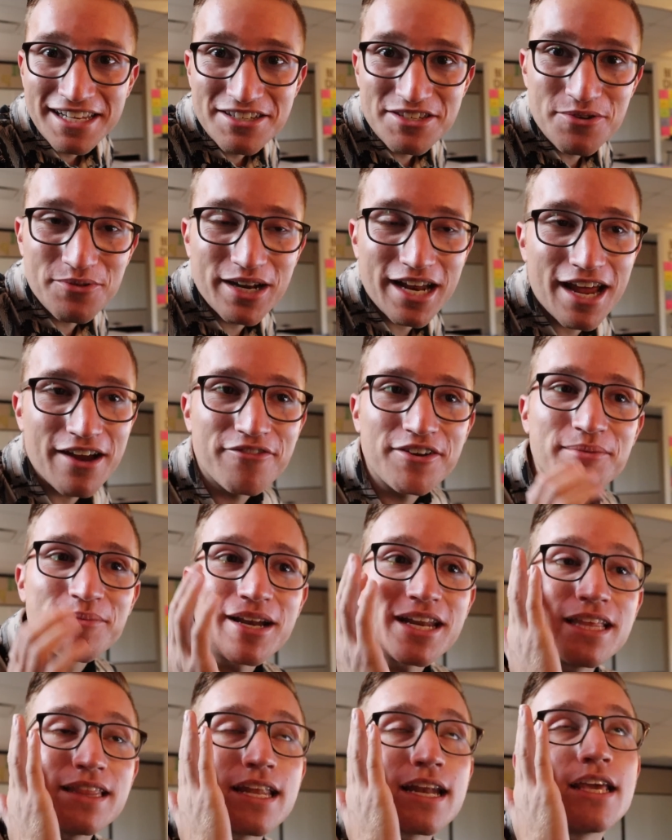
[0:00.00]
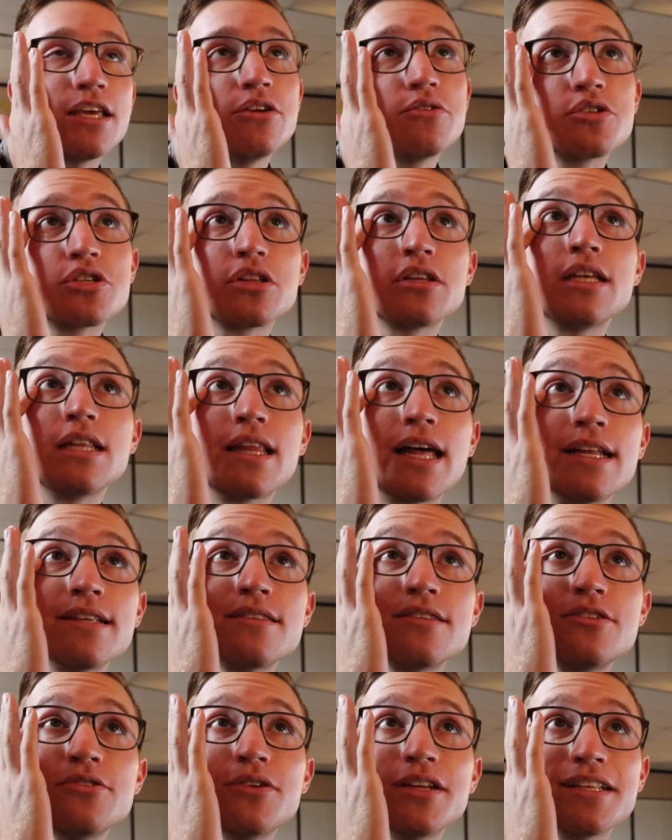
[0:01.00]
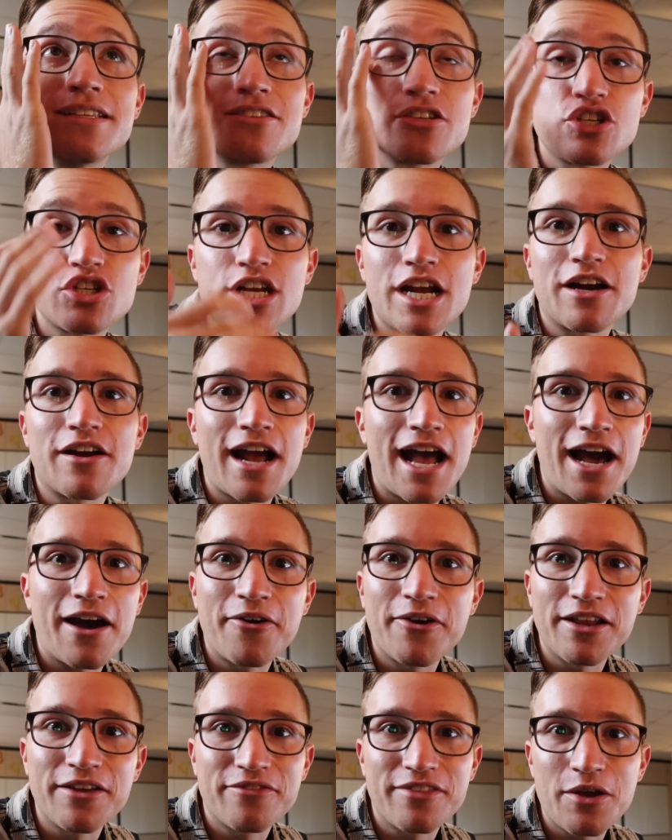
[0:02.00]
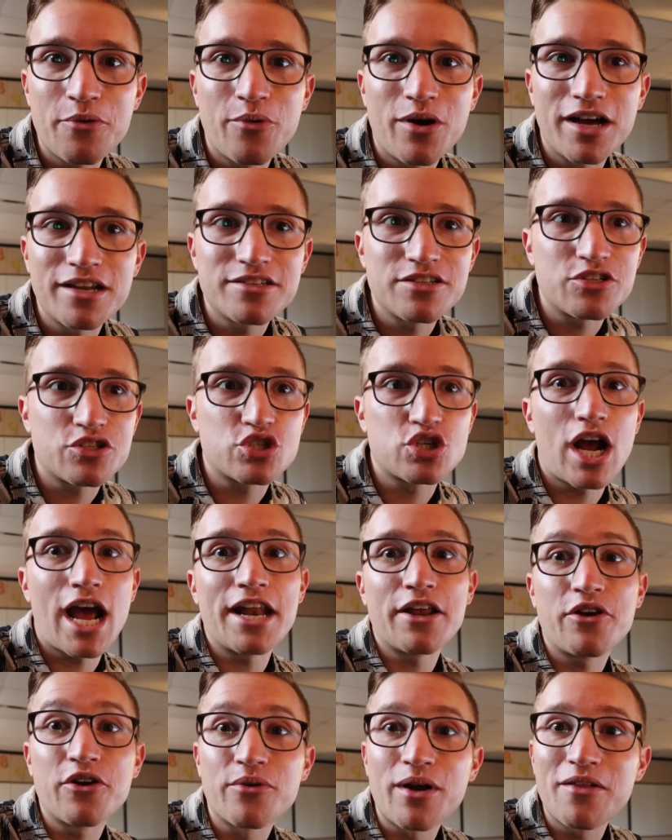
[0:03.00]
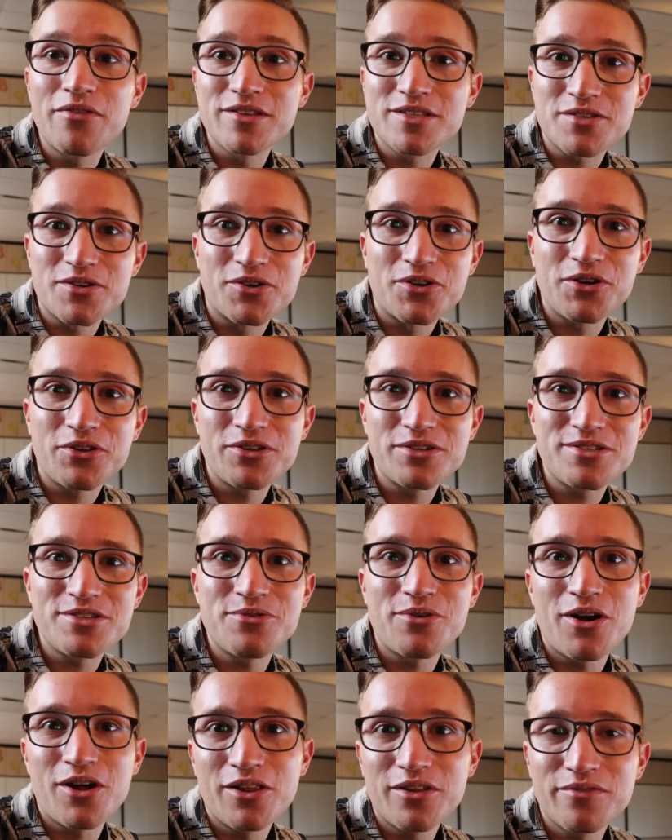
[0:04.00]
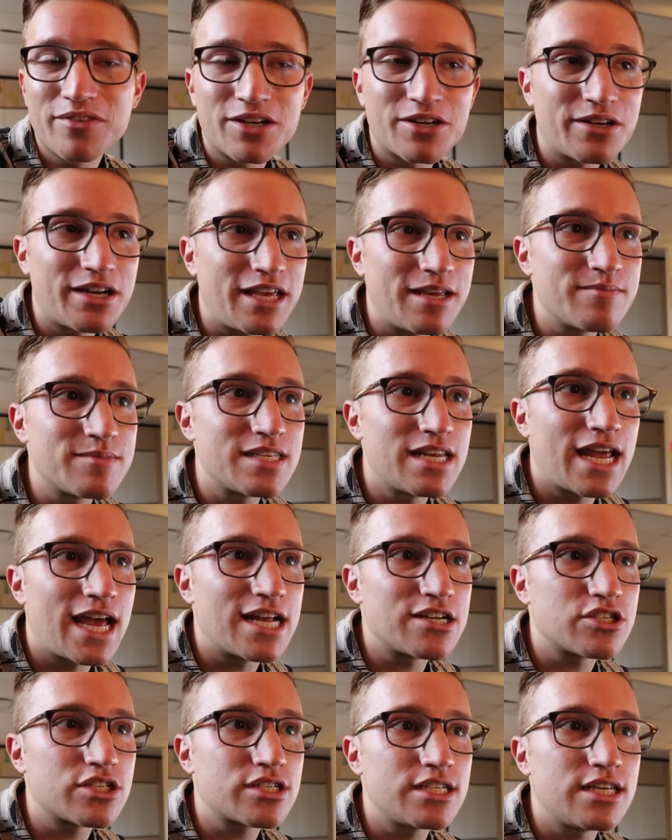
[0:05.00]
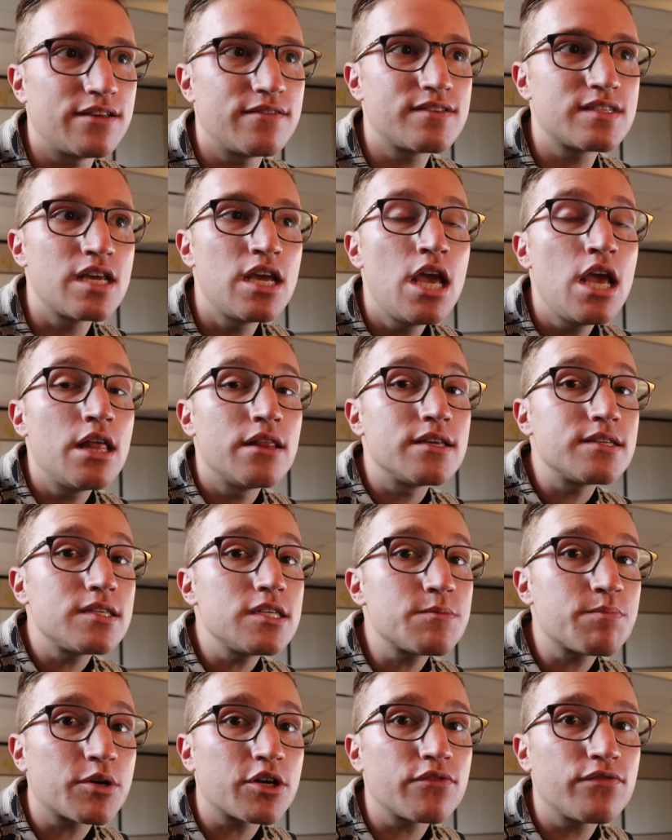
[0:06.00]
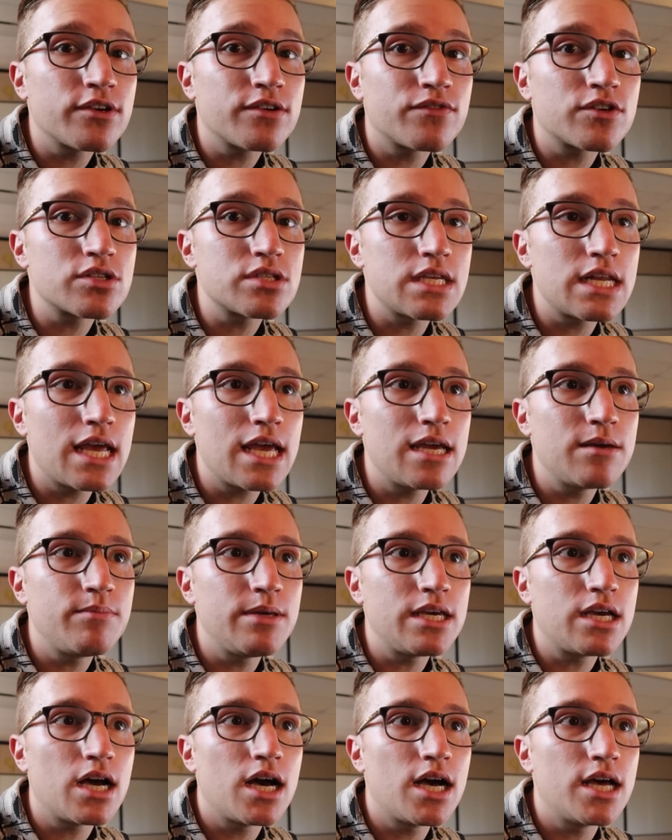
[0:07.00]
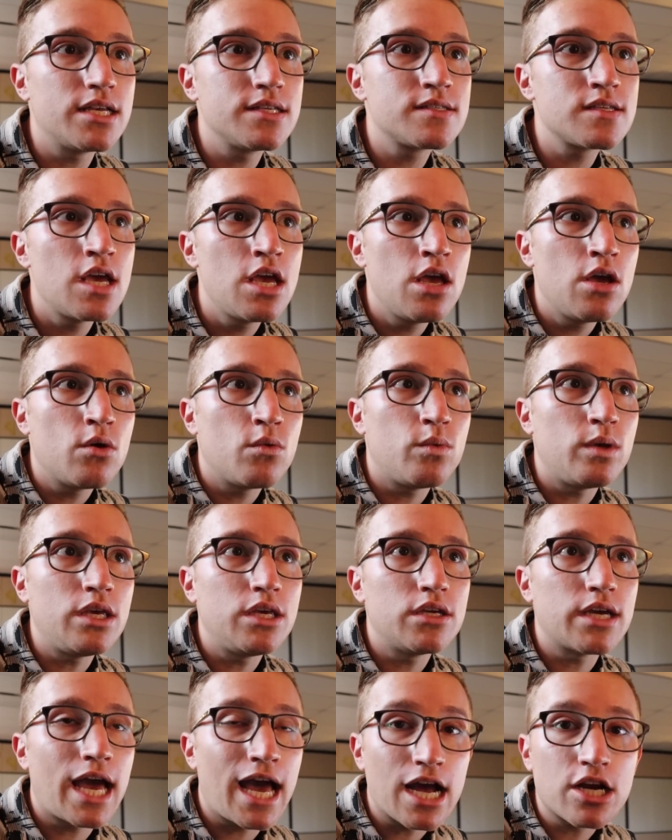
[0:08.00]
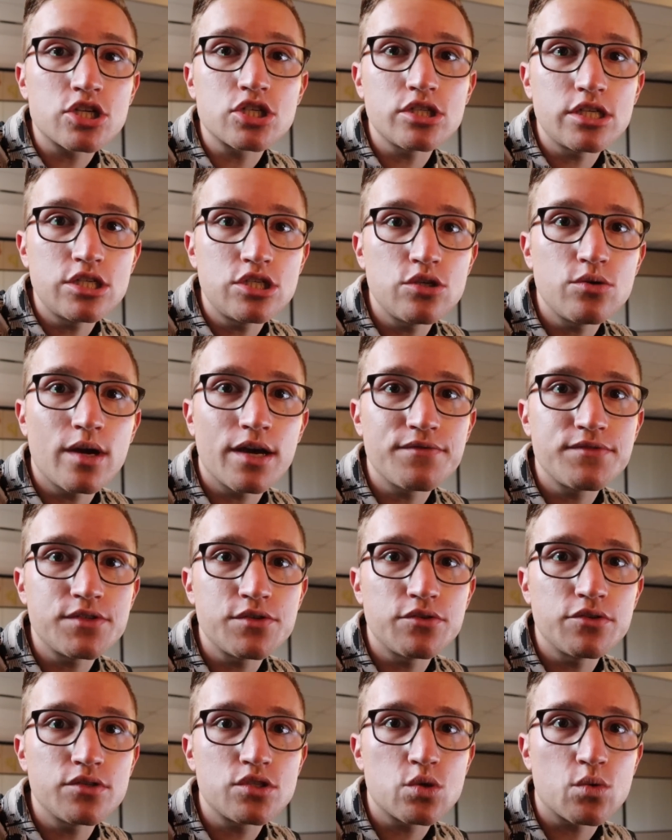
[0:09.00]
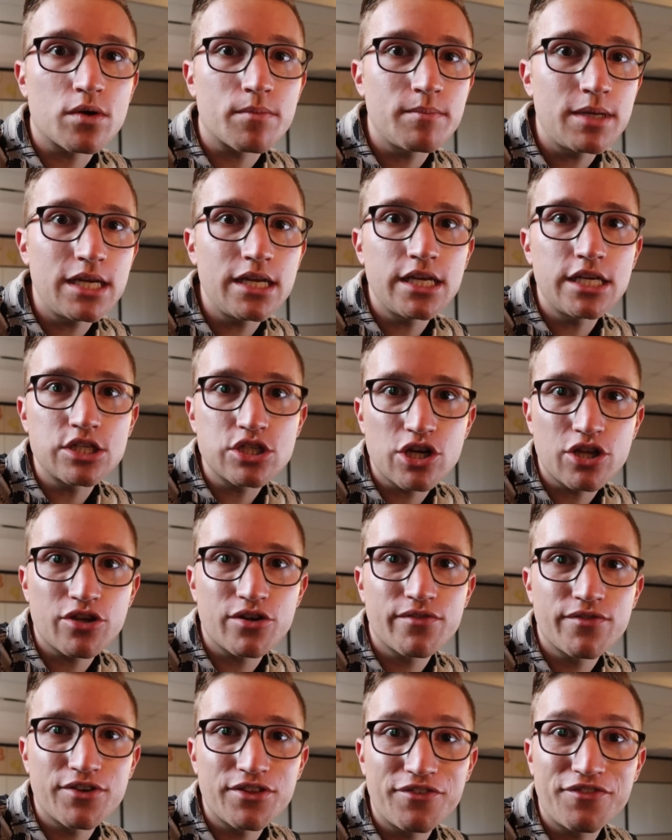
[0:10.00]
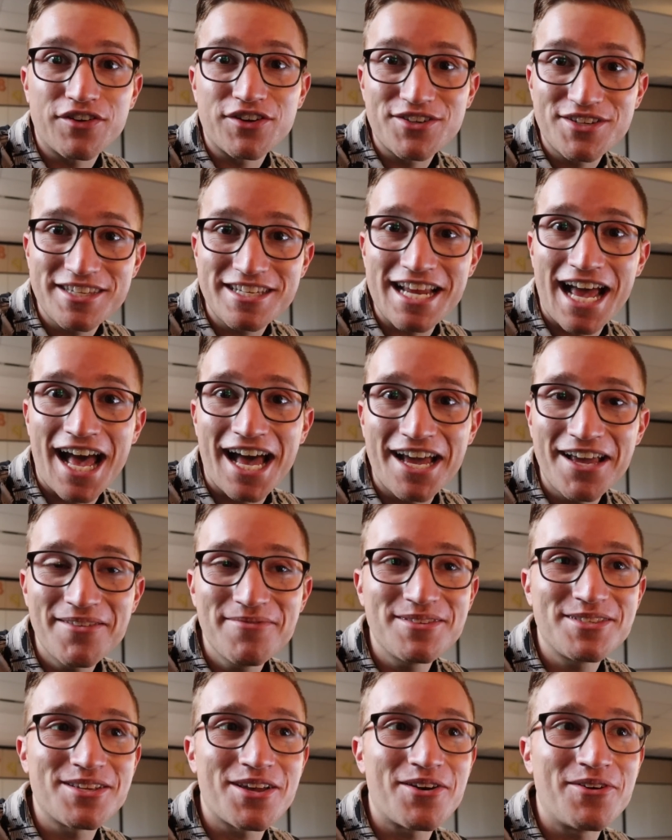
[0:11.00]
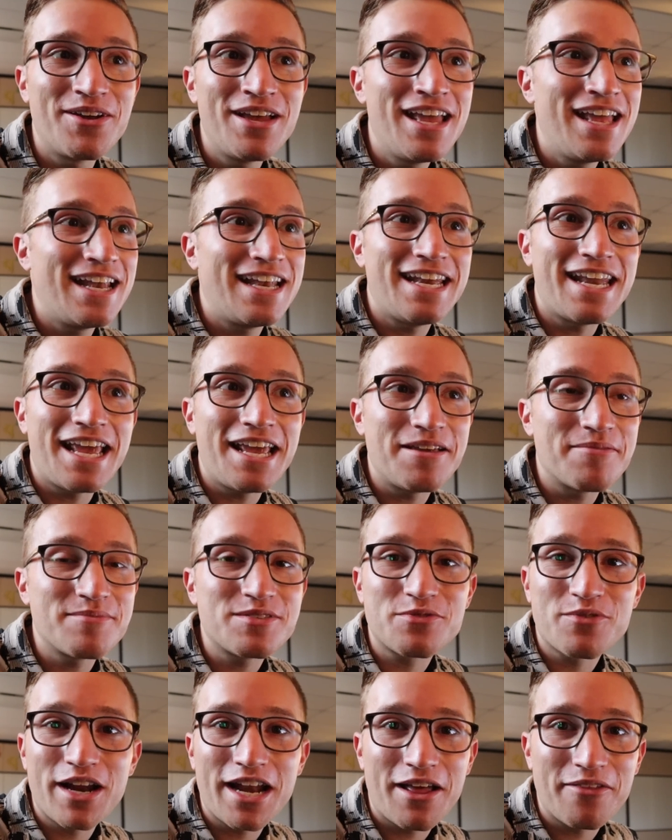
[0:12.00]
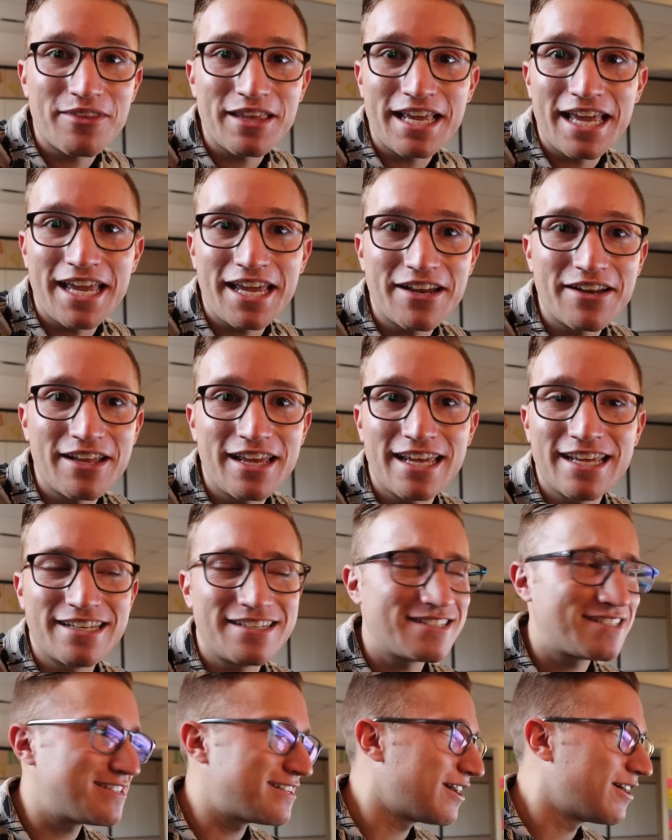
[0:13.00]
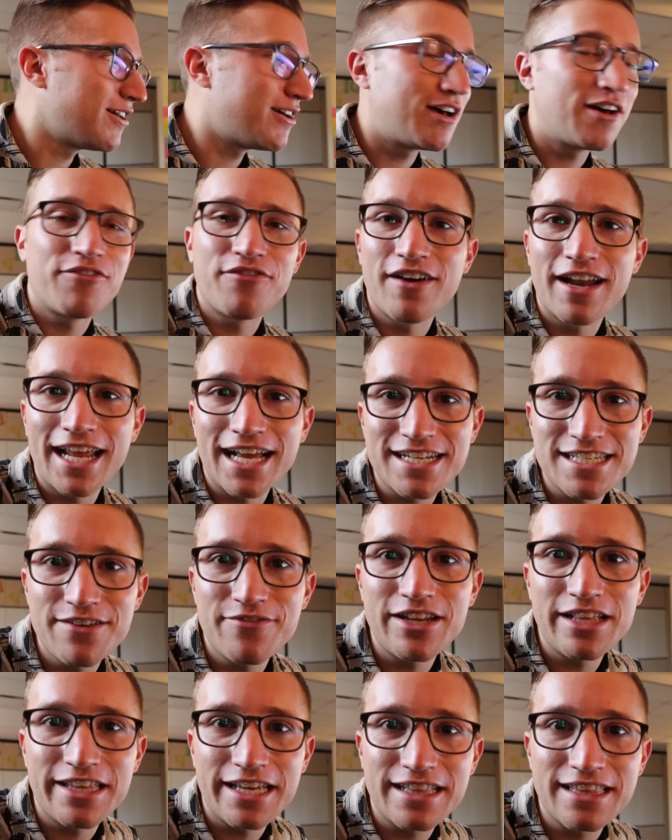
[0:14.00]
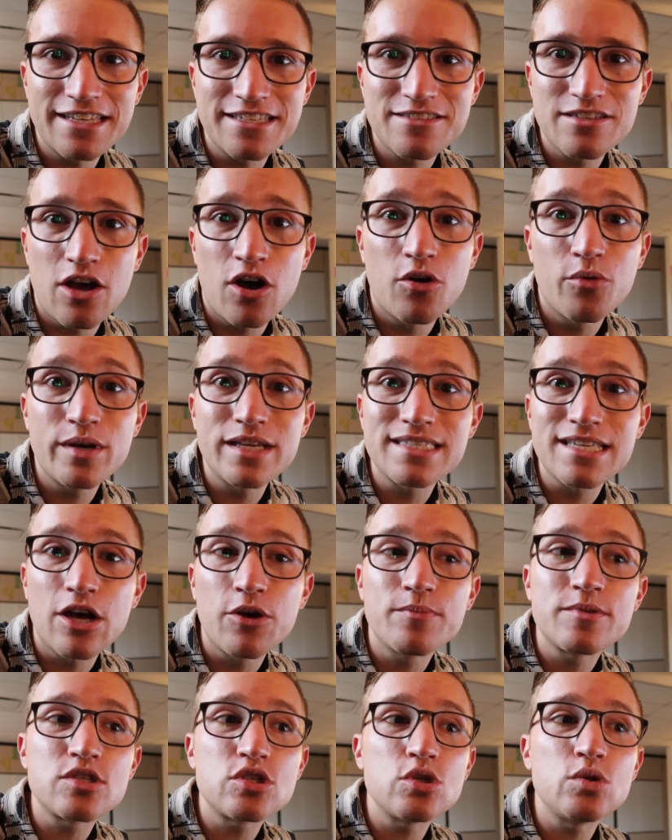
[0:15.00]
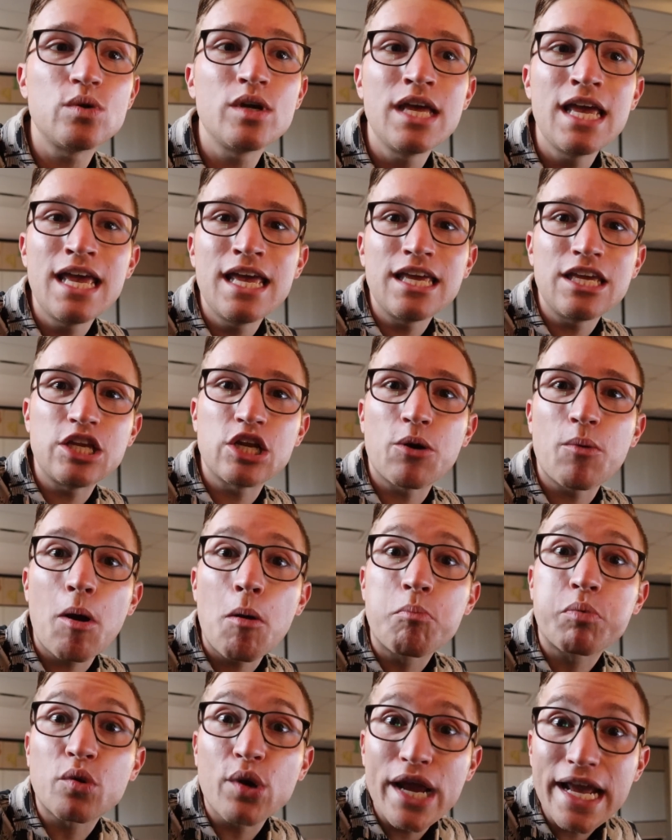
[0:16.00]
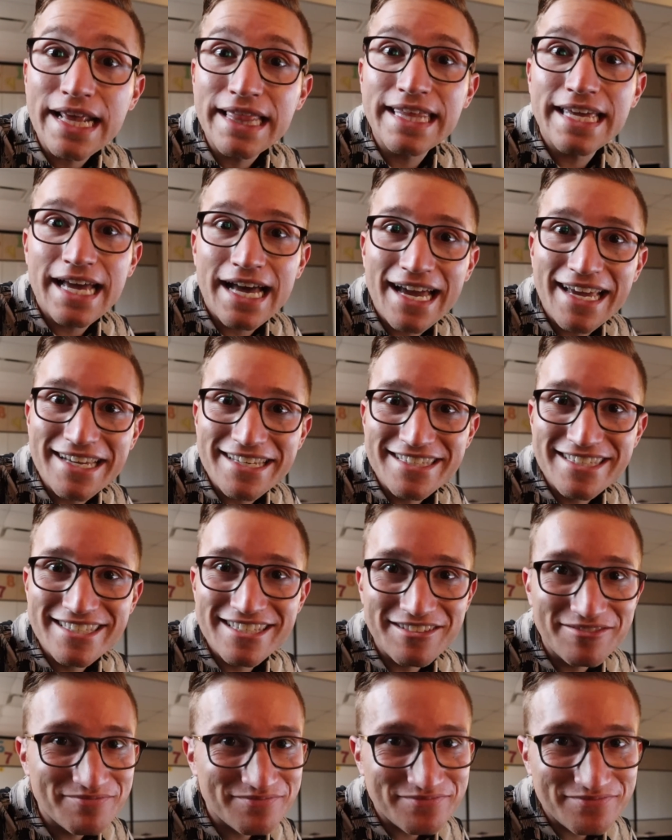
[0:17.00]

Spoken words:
doing everybody, and then I usually let students share out if they want to try to go around the circle and do all of their names and adjectives. This is perfect for today because we actually do have students who are meeting each other for the first time, so names right out the gate, and a fun activity like this always helps to, break the ice,